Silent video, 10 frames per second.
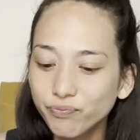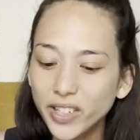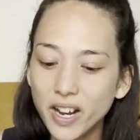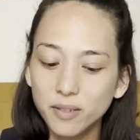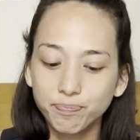
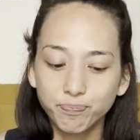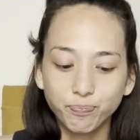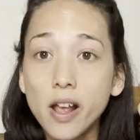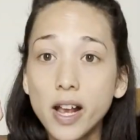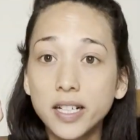Yeah.
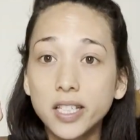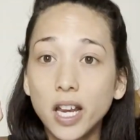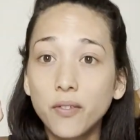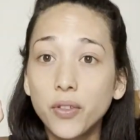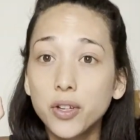I
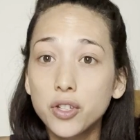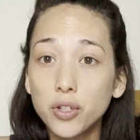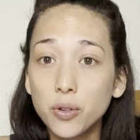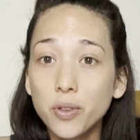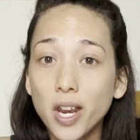saved the
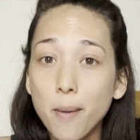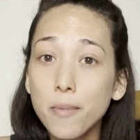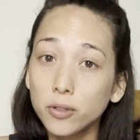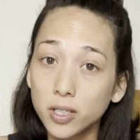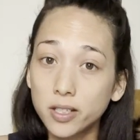two that I'm
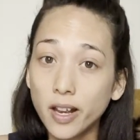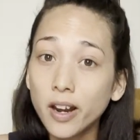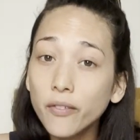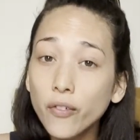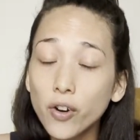most
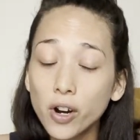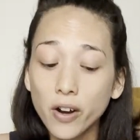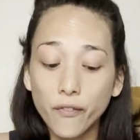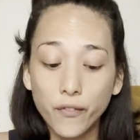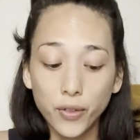excited for
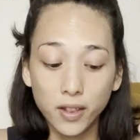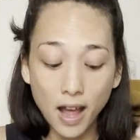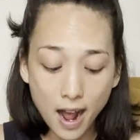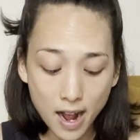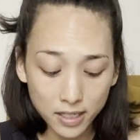for
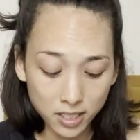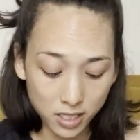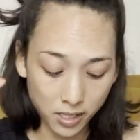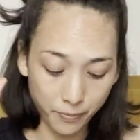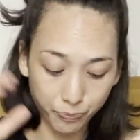
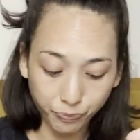last.